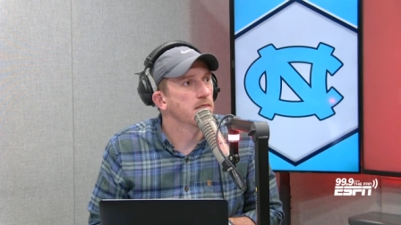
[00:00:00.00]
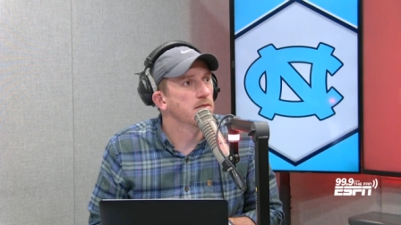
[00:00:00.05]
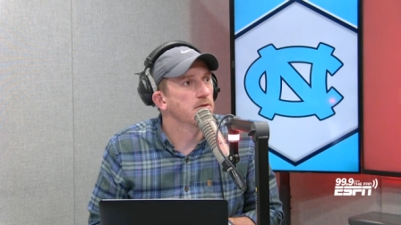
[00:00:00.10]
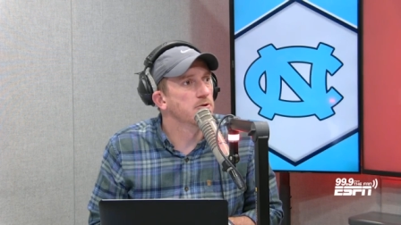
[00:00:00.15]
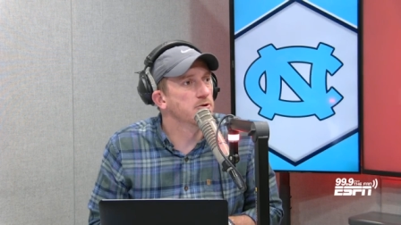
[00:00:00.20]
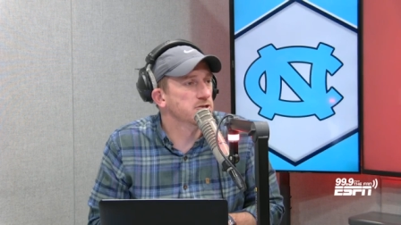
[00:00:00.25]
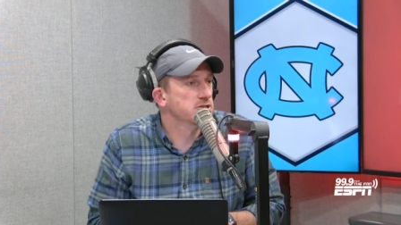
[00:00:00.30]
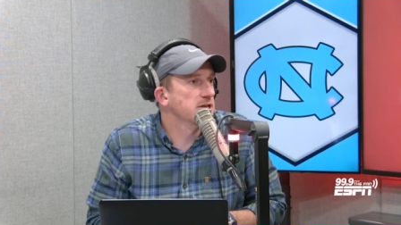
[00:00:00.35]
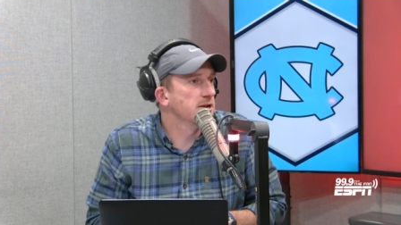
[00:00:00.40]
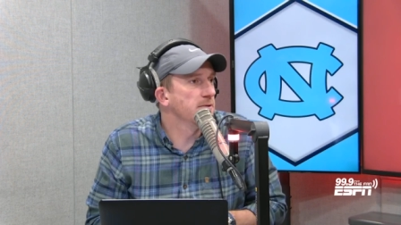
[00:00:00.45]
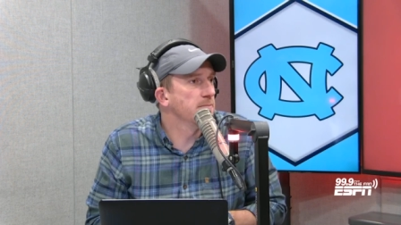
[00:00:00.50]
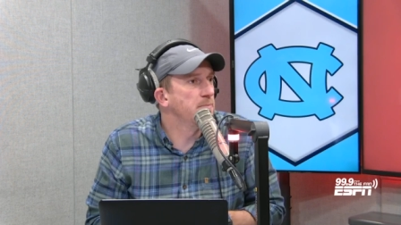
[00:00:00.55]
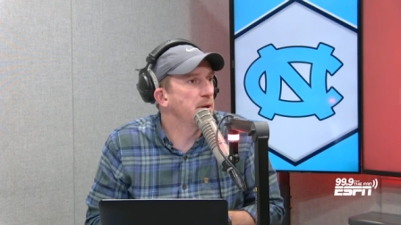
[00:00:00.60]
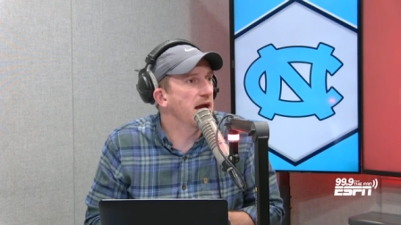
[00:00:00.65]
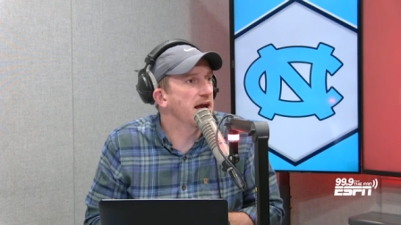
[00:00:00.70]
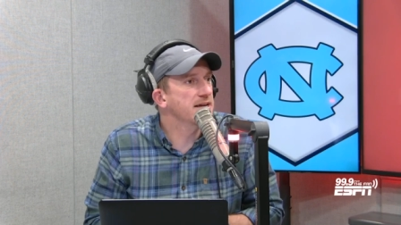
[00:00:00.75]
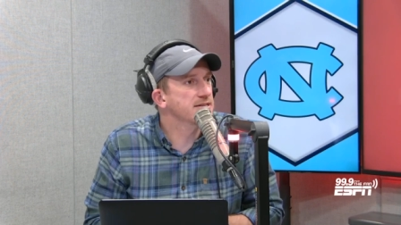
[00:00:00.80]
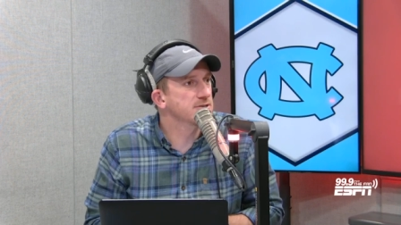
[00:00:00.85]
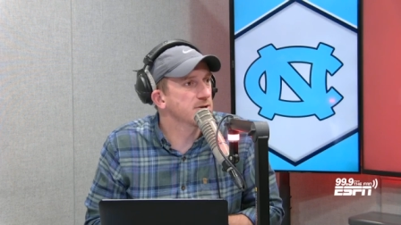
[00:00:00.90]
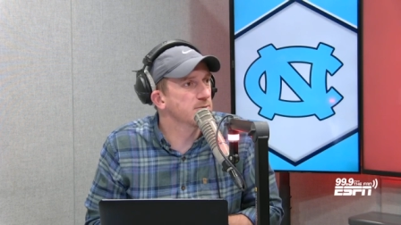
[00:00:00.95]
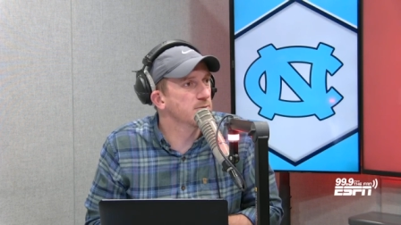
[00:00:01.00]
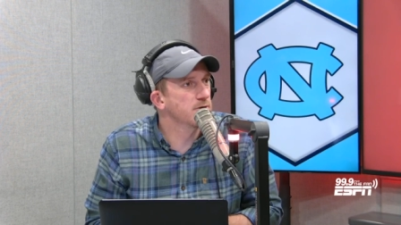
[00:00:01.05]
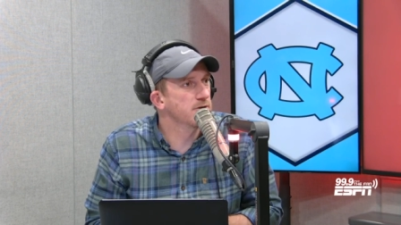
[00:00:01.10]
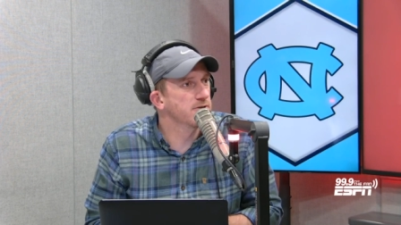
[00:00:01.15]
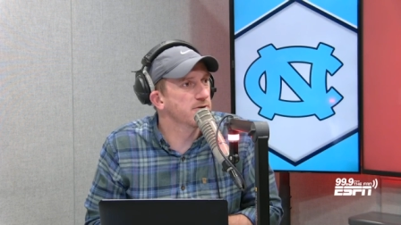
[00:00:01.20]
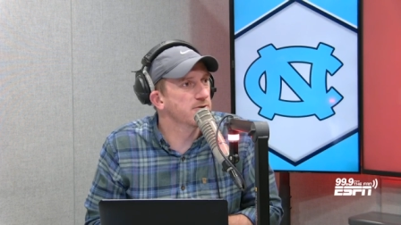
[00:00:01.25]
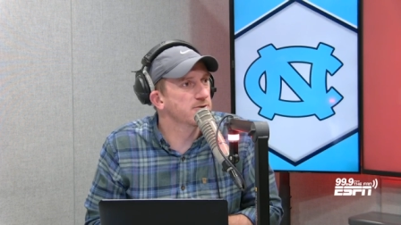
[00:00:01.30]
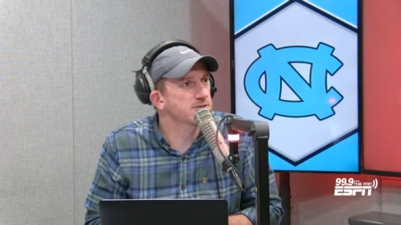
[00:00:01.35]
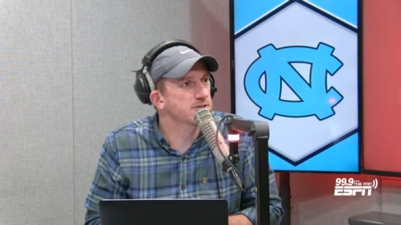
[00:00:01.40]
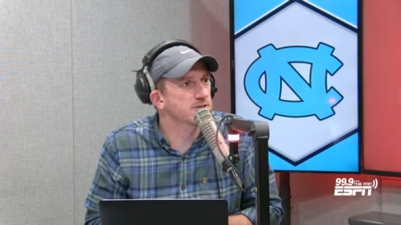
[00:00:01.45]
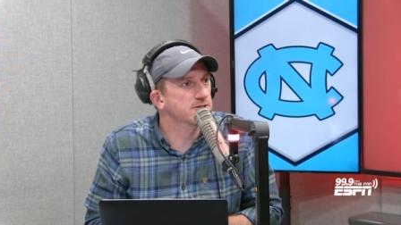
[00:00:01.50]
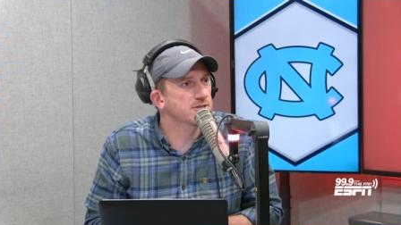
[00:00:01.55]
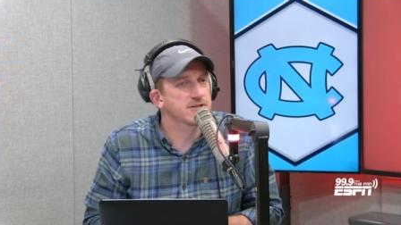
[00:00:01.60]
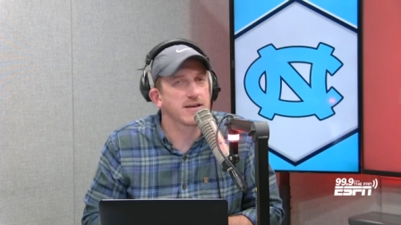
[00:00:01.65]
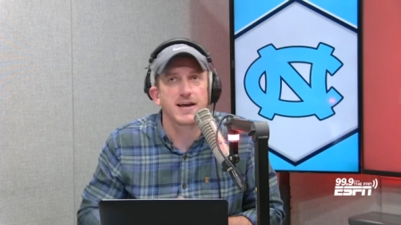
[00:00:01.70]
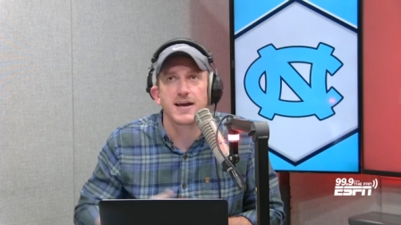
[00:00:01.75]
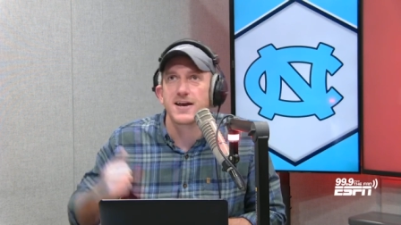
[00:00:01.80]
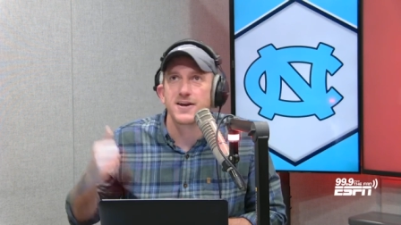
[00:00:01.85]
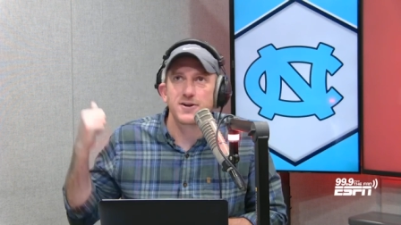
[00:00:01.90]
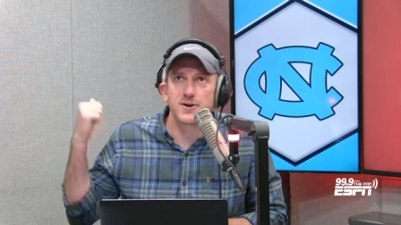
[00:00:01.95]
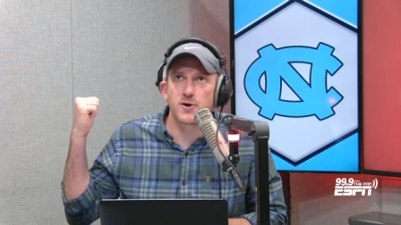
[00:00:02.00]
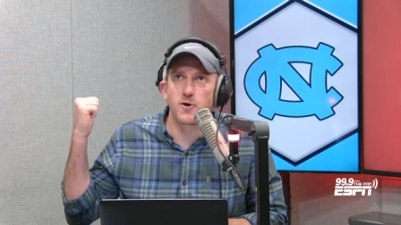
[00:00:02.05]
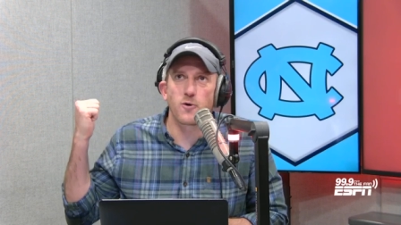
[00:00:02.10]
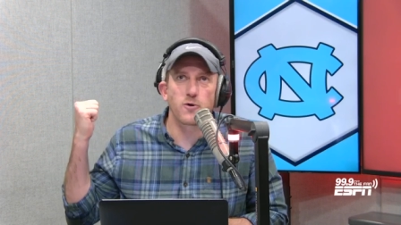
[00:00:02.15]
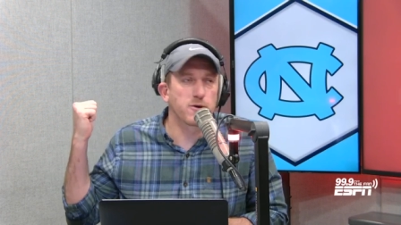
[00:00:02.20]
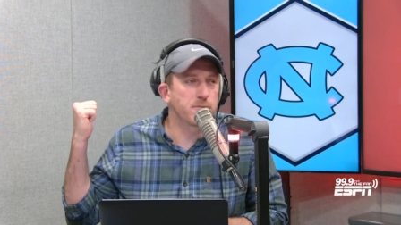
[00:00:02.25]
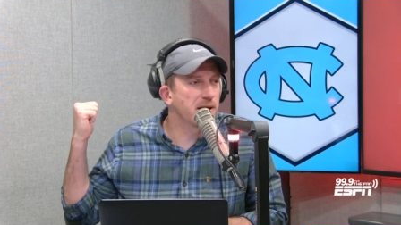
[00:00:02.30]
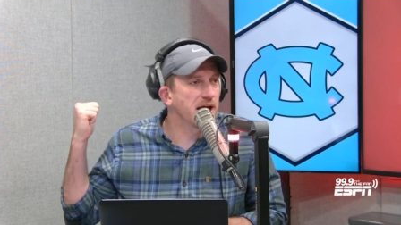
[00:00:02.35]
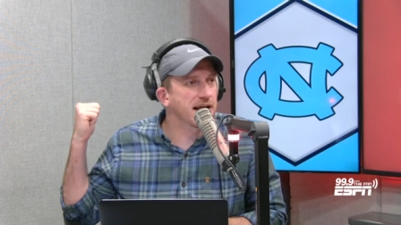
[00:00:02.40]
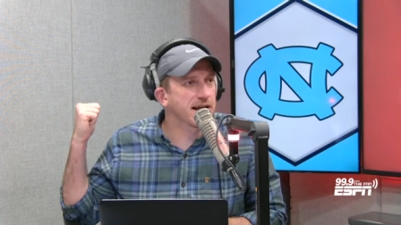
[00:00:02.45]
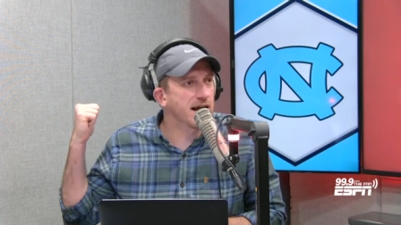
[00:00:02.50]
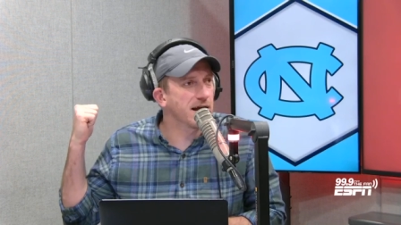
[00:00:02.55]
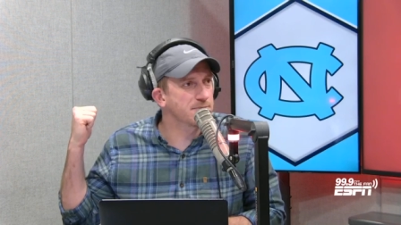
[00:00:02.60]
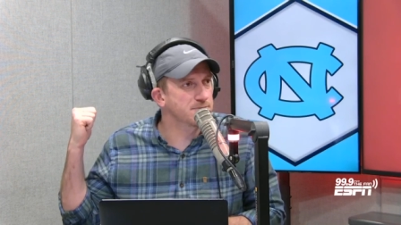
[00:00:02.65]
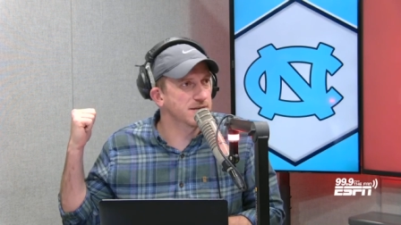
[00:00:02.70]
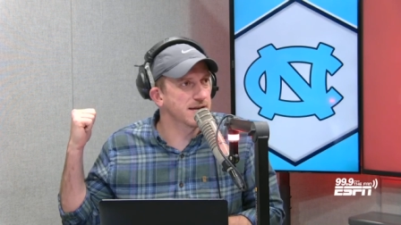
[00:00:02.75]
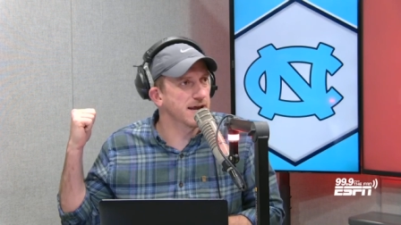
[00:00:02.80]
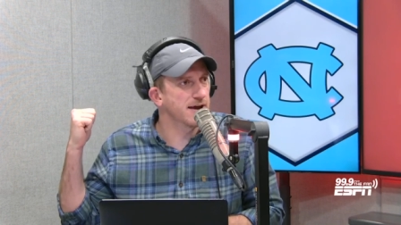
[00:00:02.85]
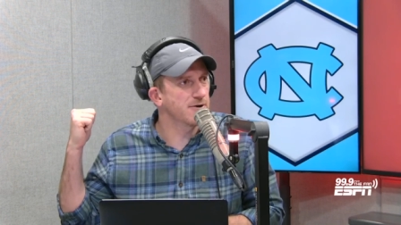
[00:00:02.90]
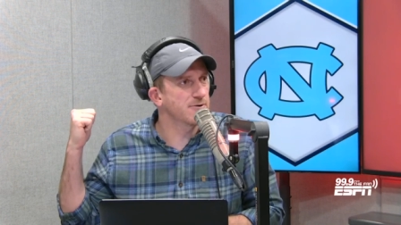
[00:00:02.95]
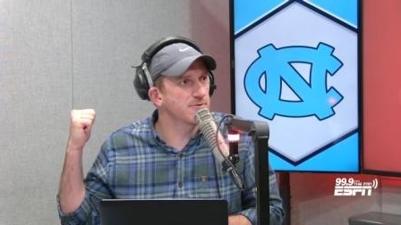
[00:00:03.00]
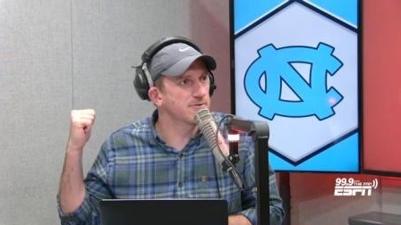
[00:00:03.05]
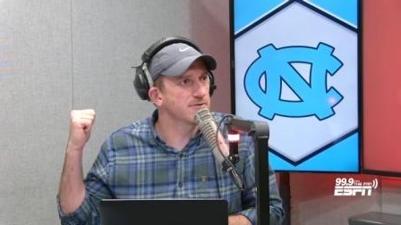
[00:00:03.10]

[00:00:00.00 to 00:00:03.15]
You're just going to pass on one of those because your quarterback opted out?